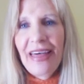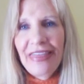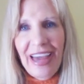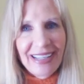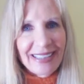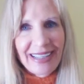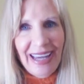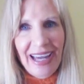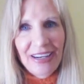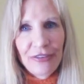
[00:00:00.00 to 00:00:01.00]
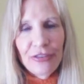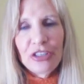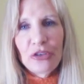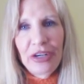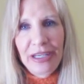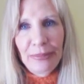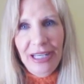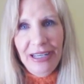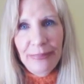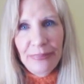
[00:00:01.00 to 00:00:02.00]
Thanks again for joining
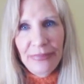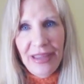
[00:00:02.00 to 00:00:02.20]
me,